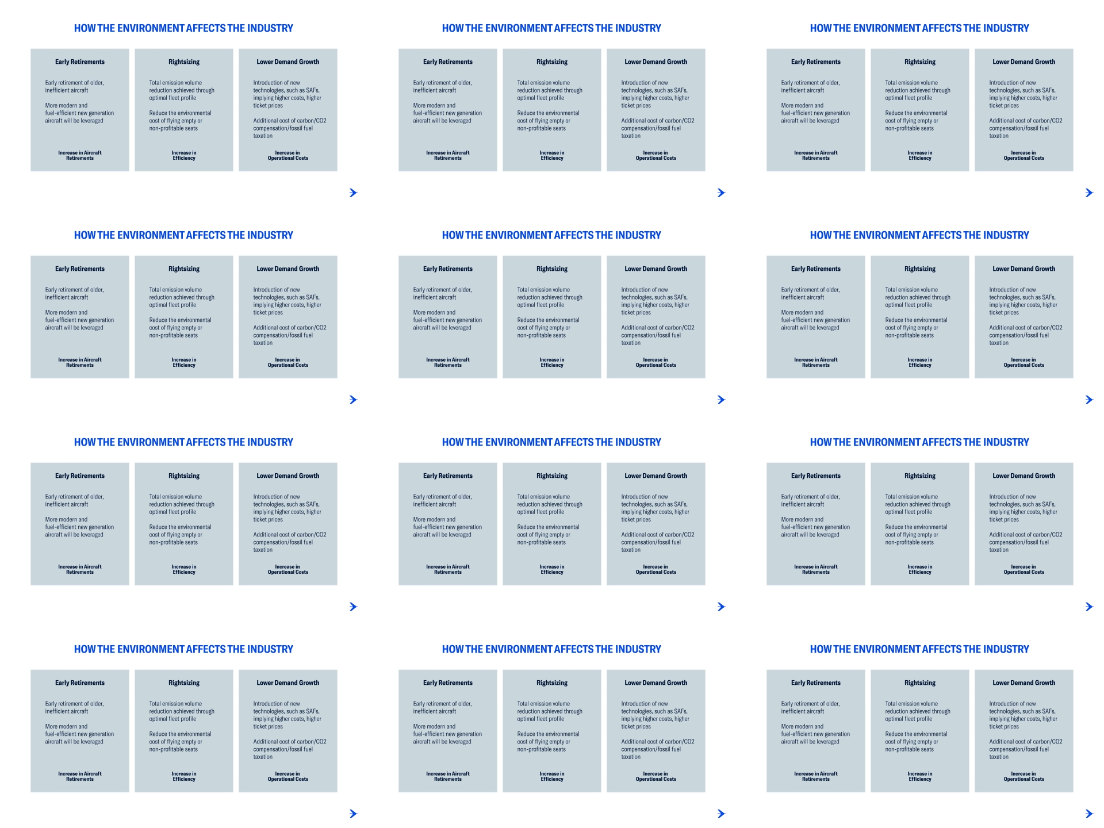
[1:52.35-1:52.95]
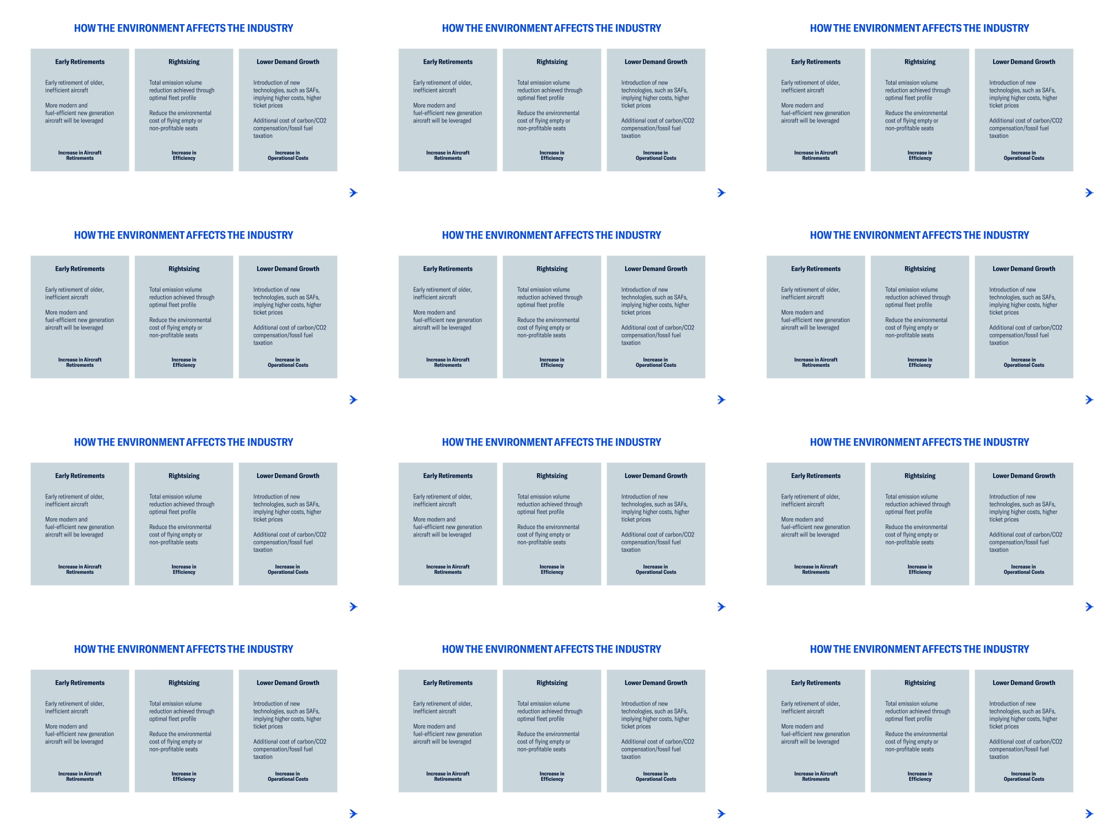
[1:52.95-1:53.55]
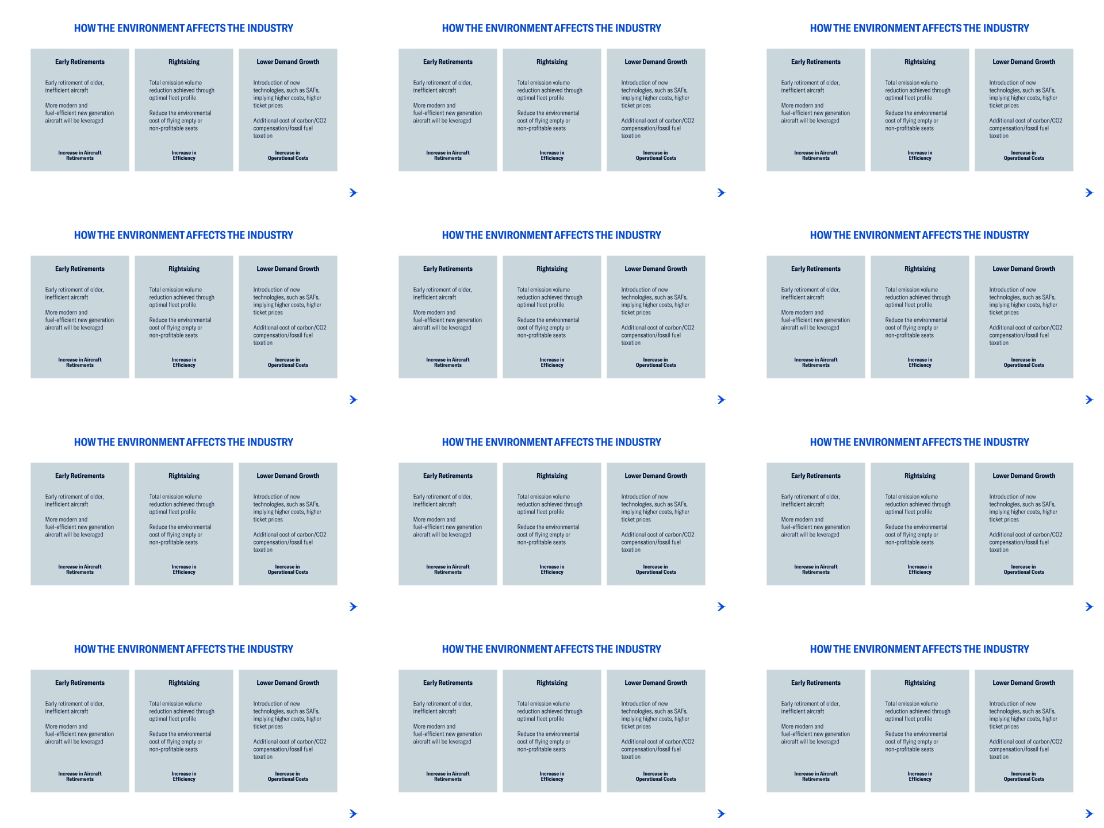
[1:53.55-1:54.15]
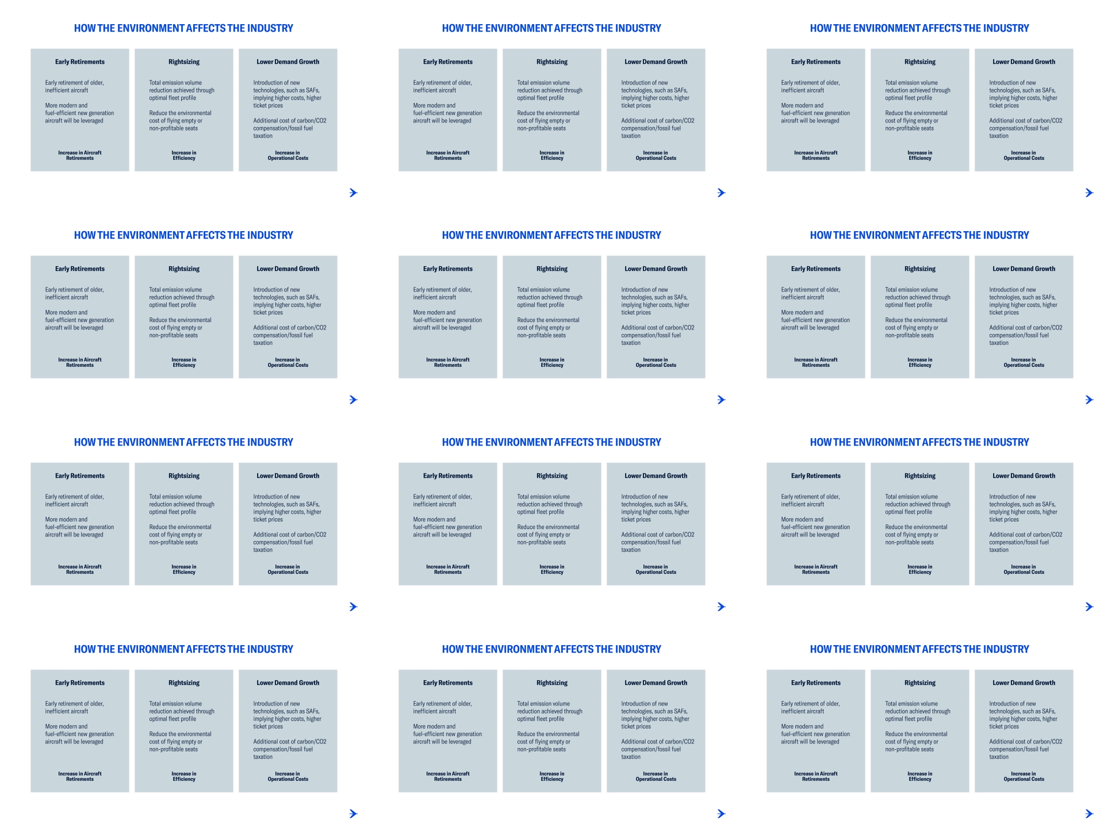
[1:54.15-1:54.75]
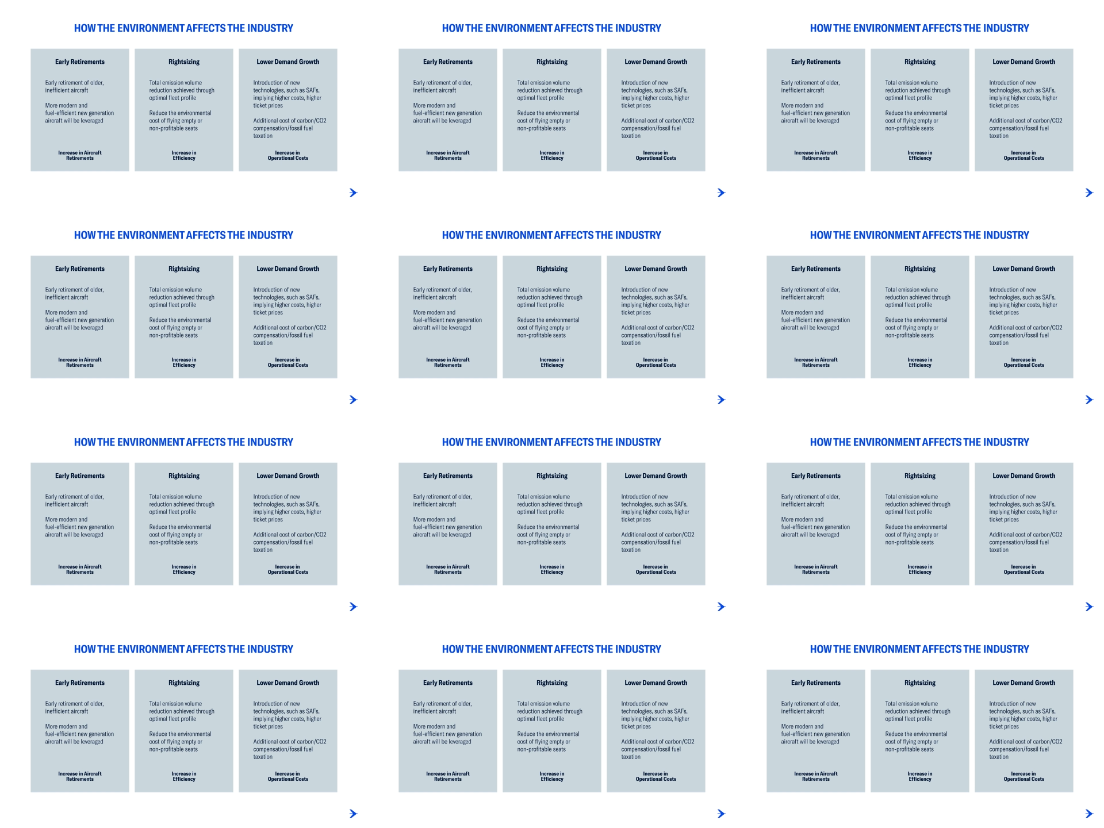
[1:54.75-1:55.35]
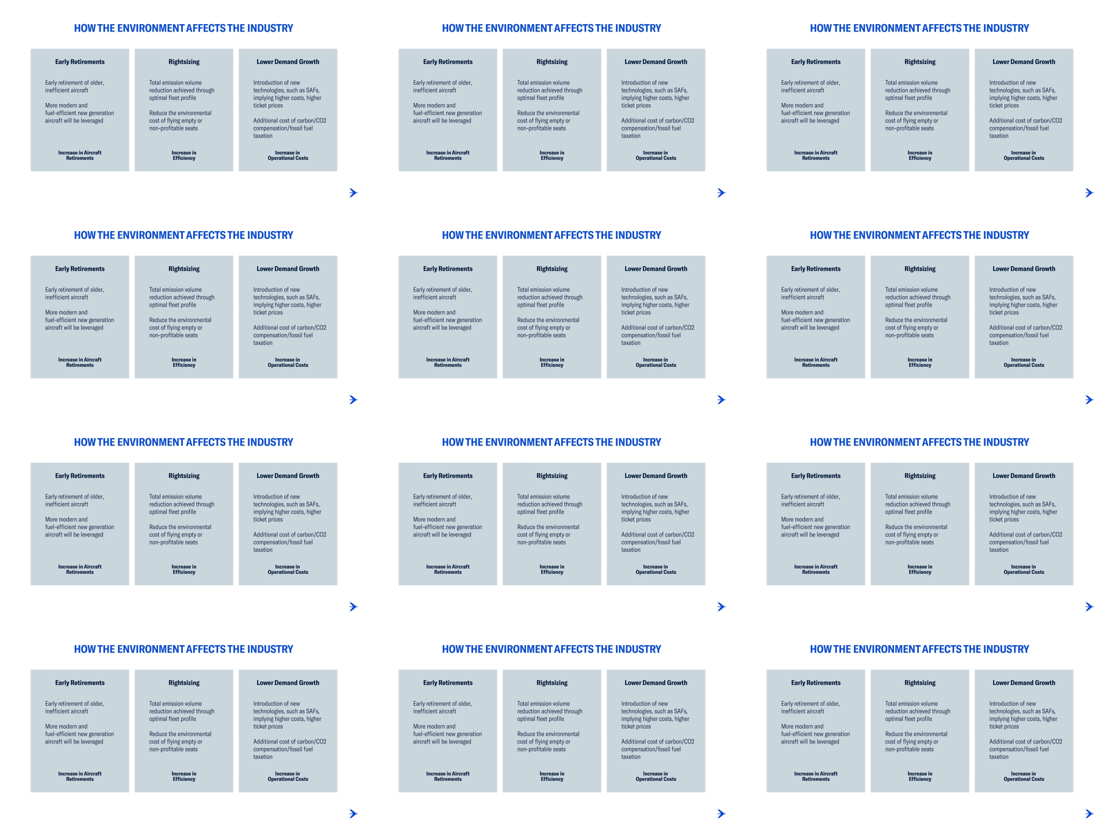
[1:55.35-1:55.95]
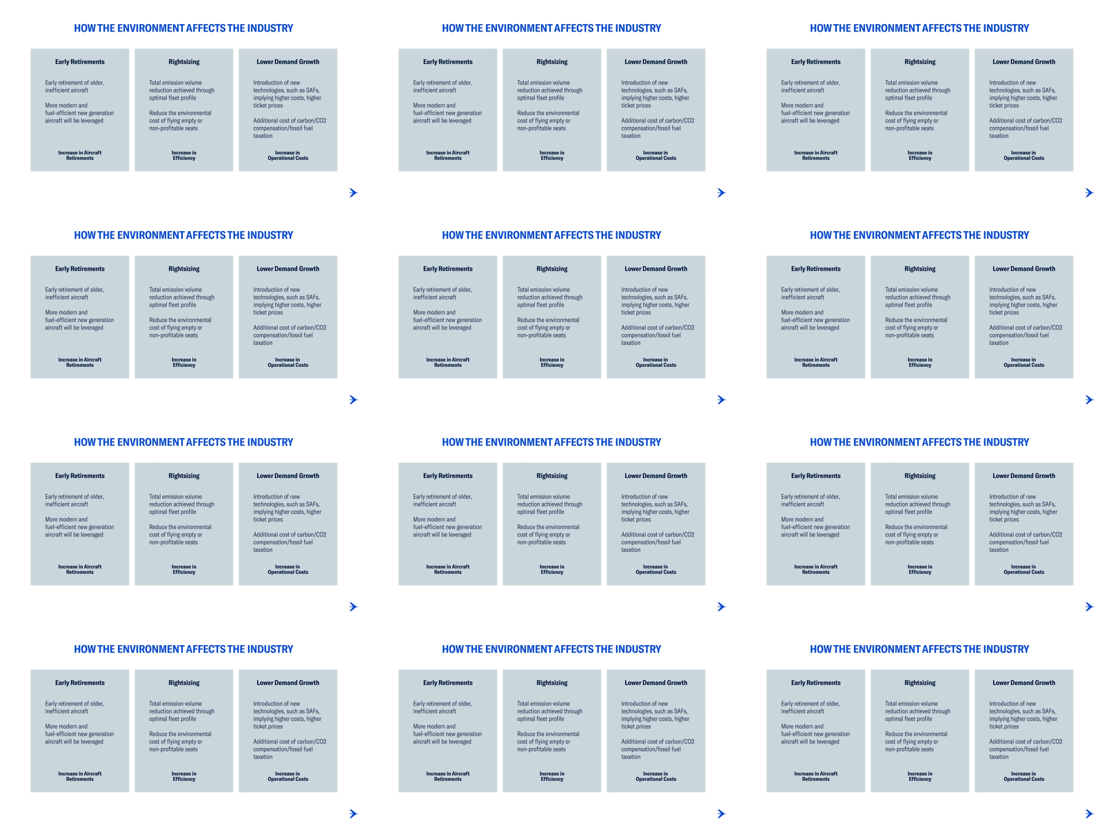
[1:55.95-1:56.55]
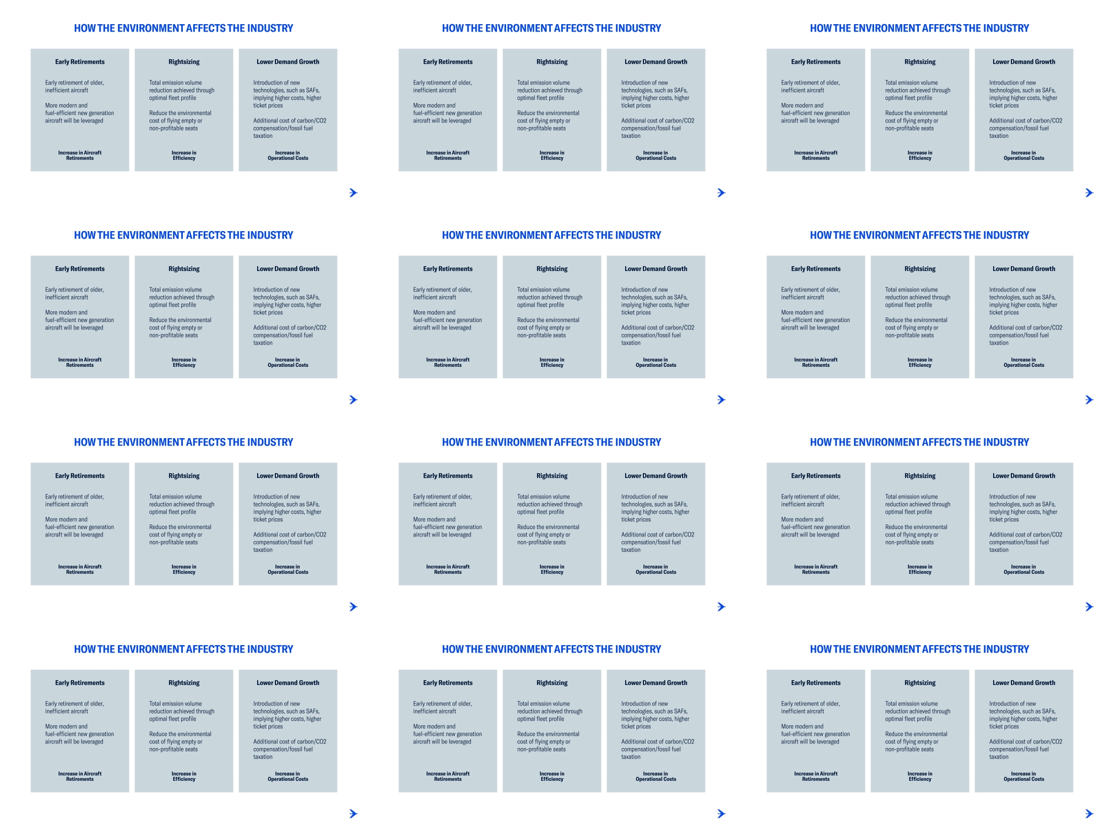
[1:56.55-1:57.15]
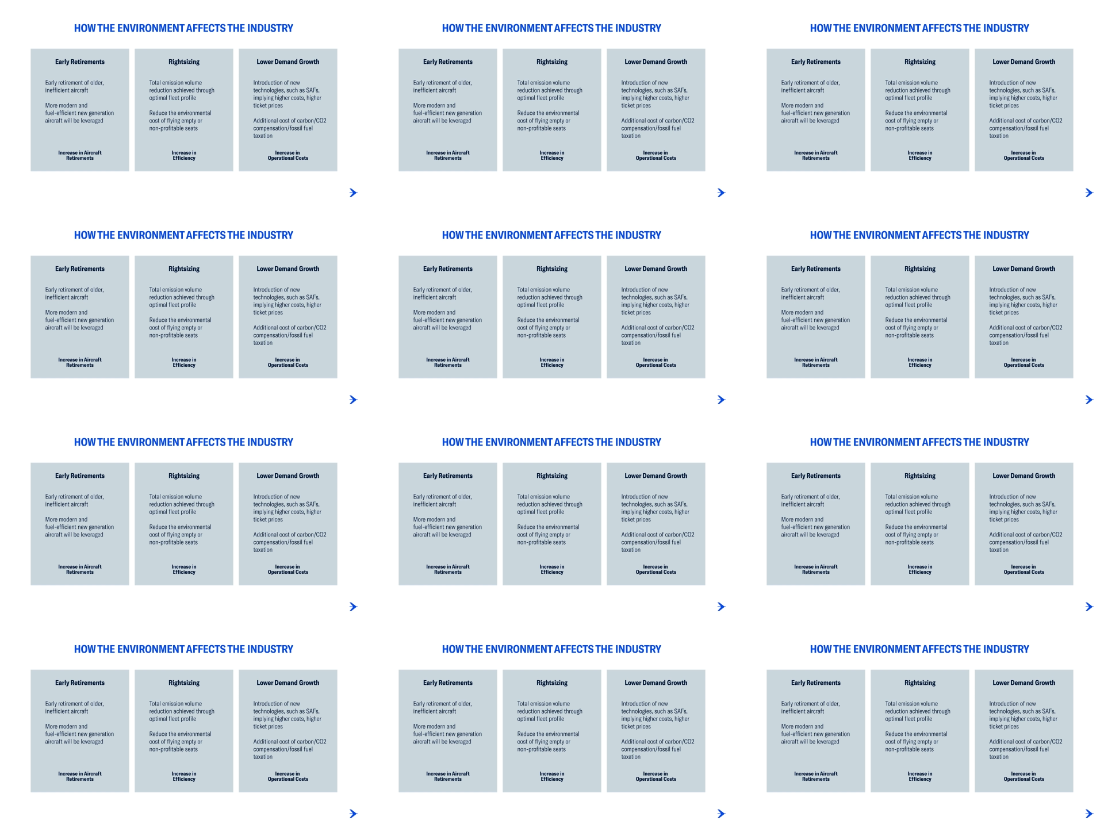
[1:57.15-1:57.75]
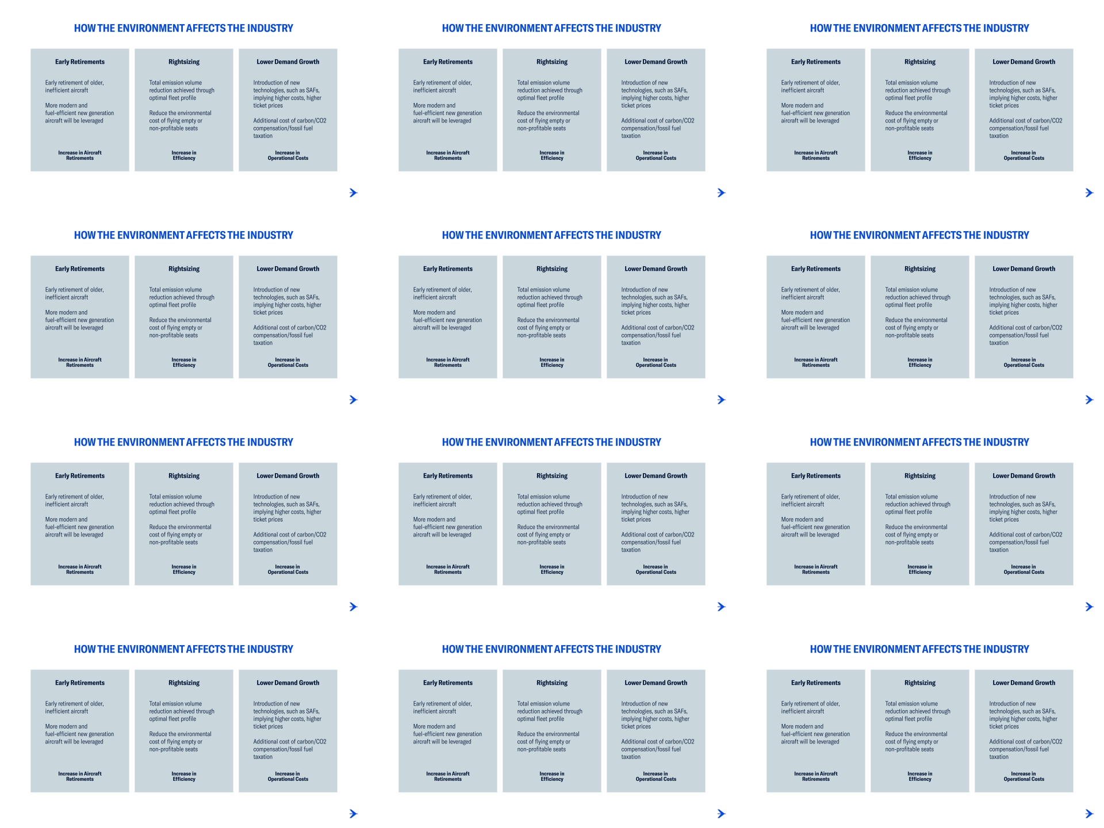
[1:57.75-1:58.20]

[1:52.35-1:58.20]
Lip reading: No face is visible, so there are no lips to read.